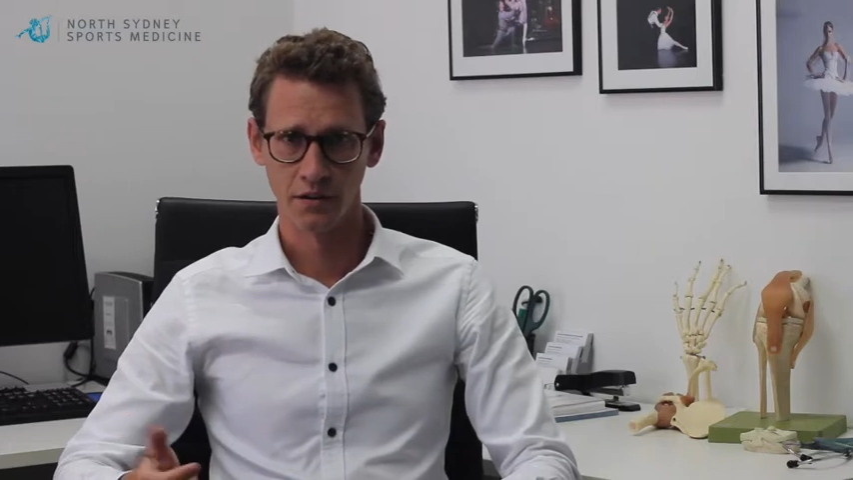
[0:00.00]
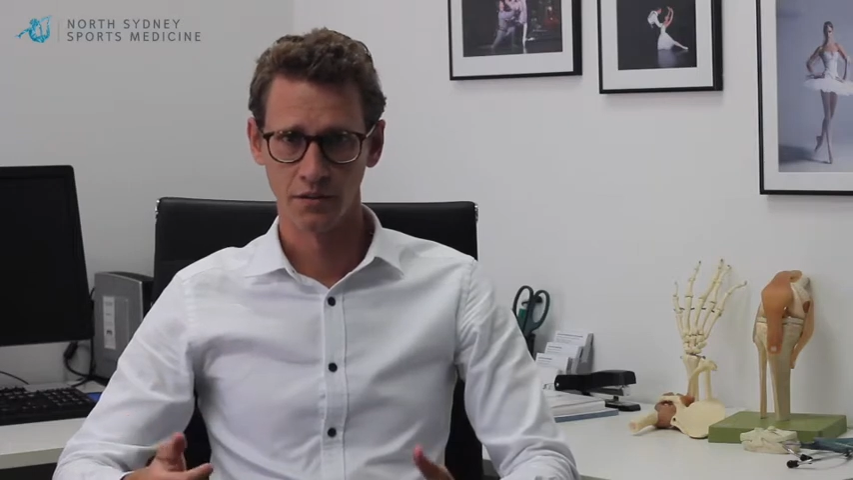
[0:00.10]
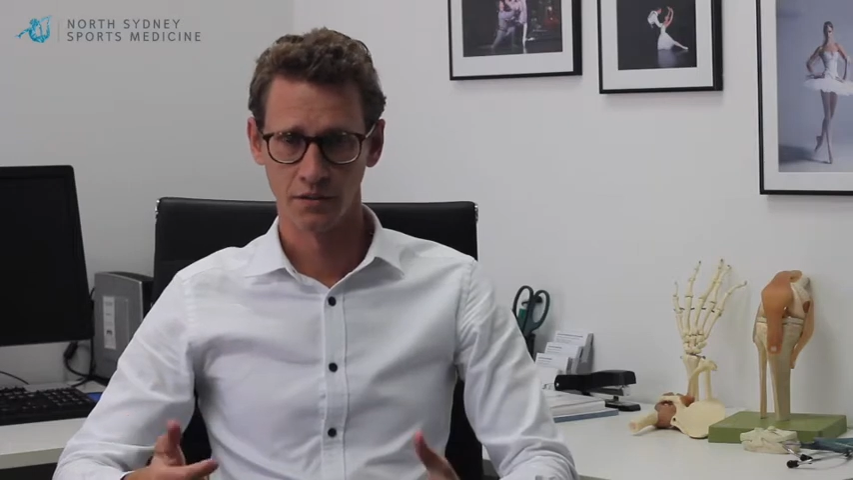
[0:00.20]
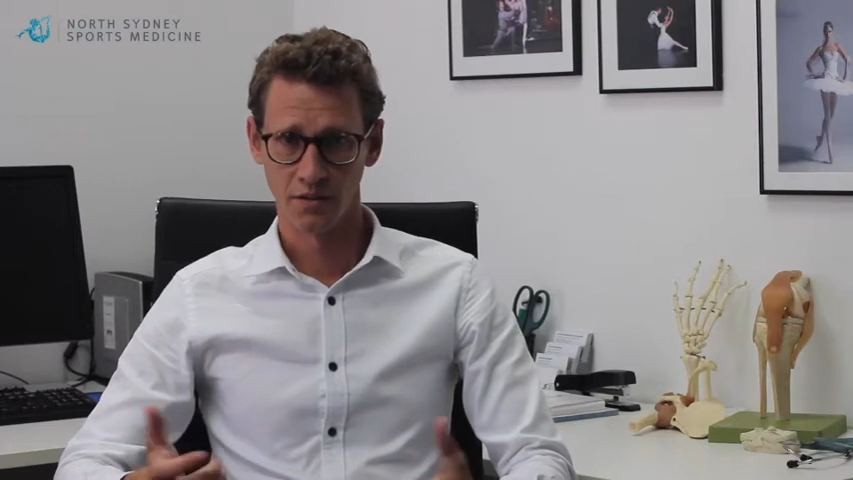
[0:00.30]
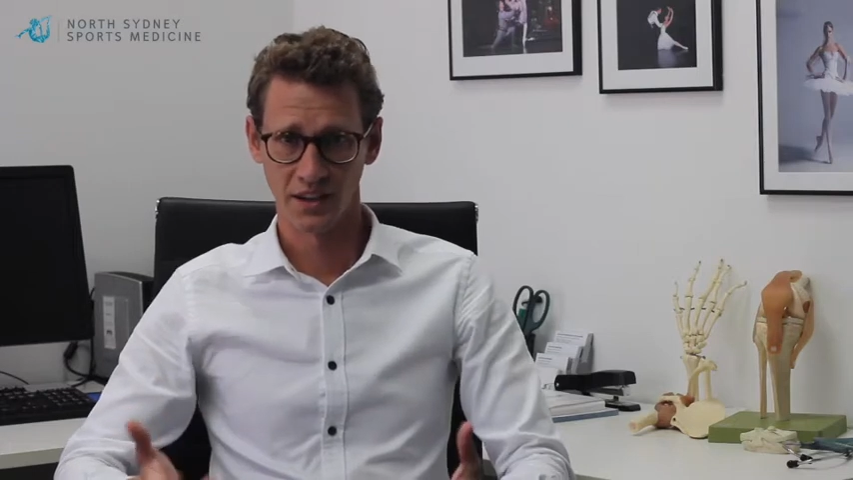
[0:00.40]

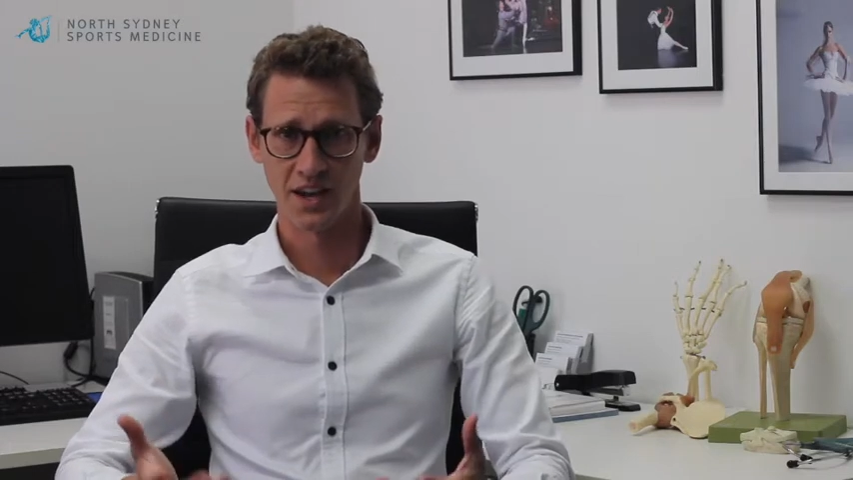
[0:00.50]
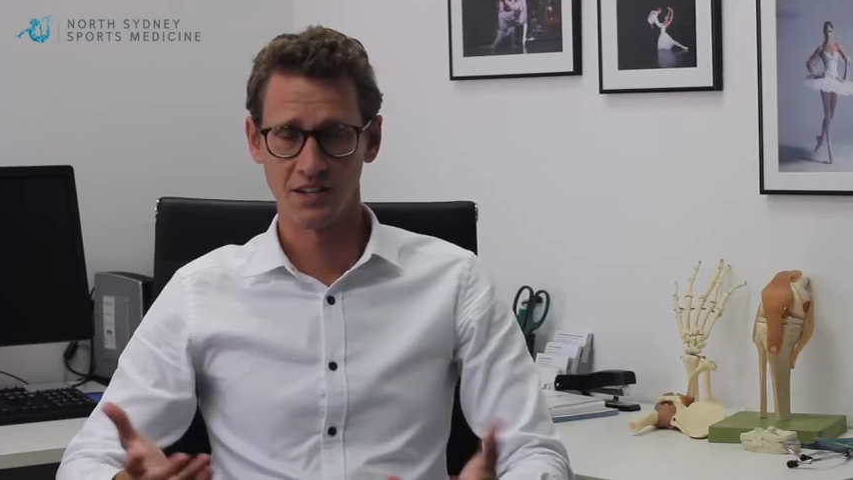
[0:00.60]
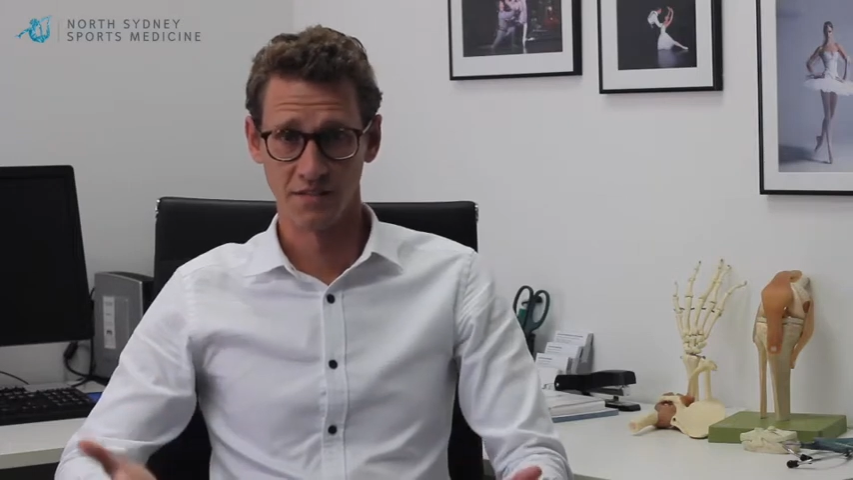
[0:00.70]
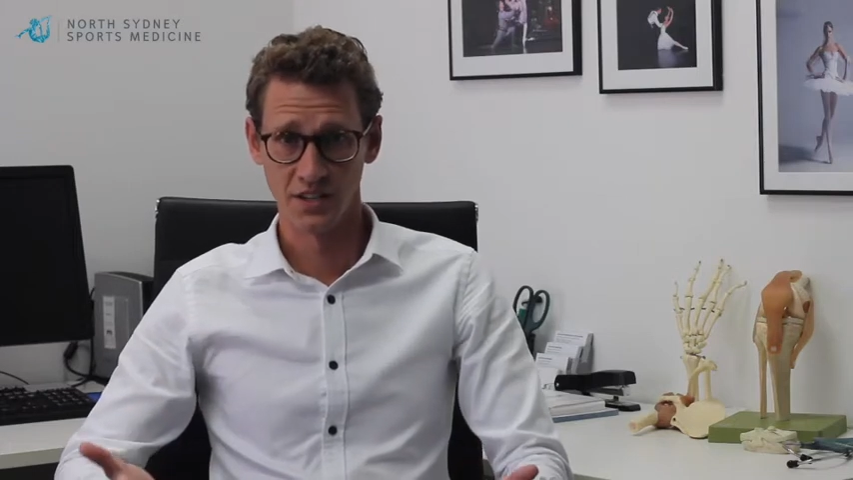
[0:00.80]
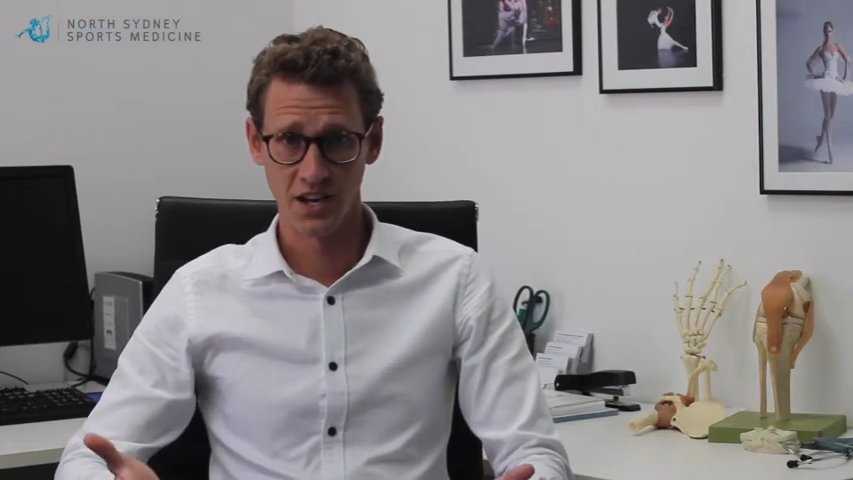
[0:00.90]
So in the case
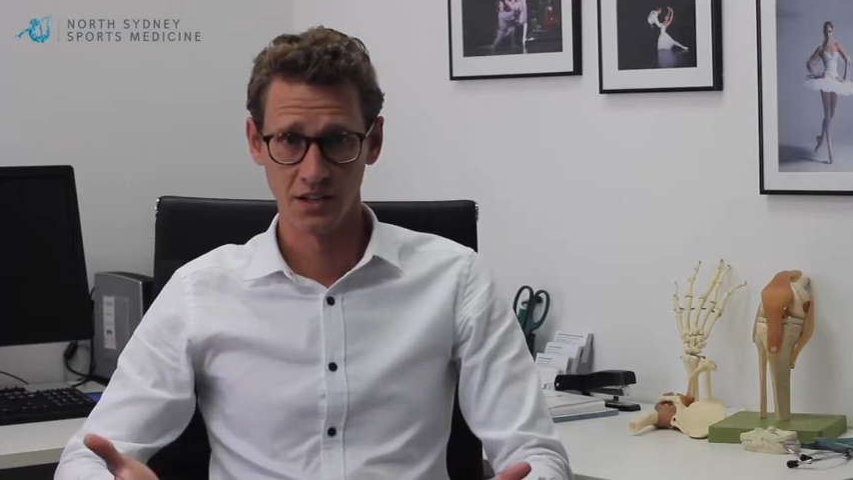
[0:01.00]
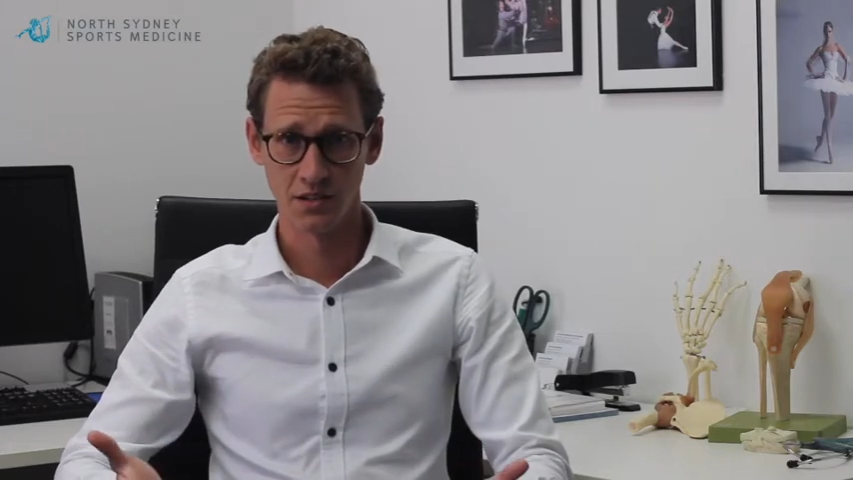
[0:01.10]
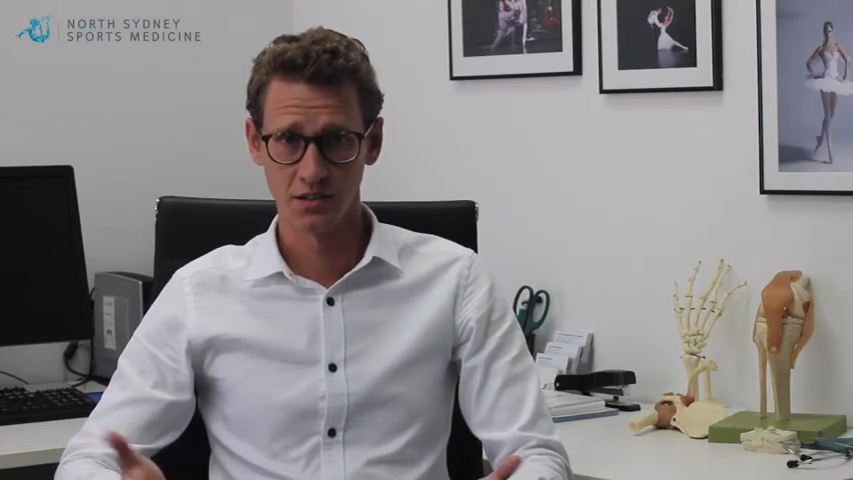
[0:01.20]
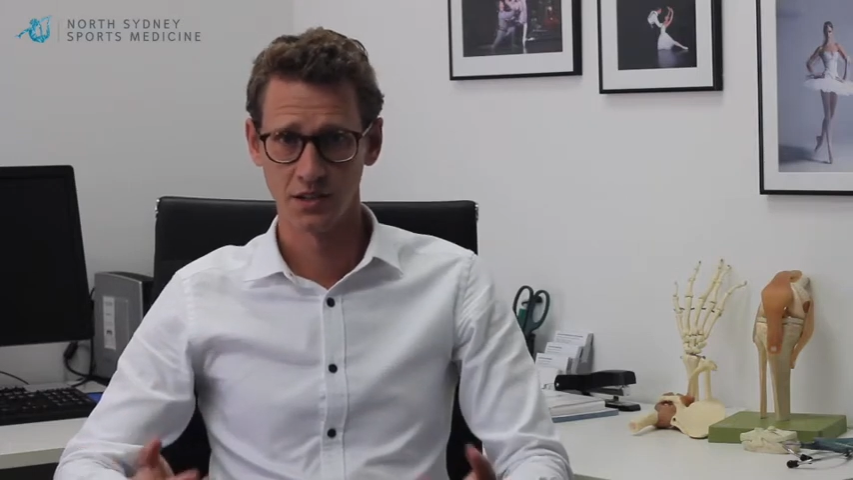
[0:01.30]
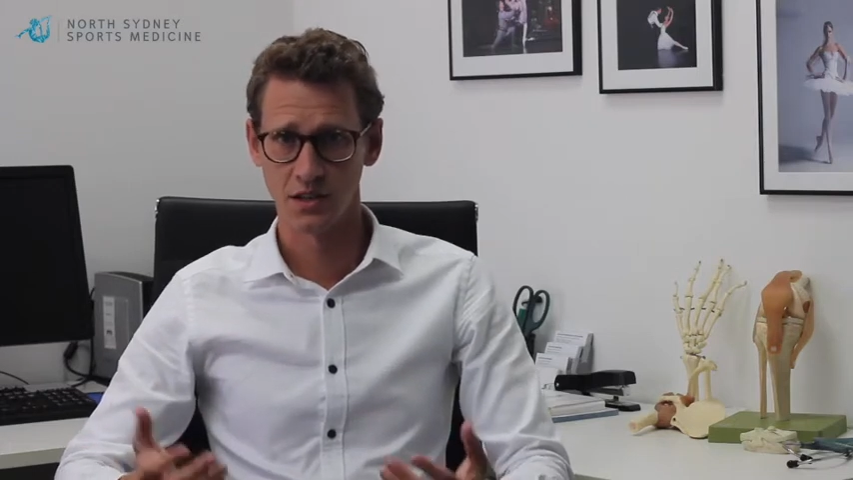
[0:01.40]
of tendons,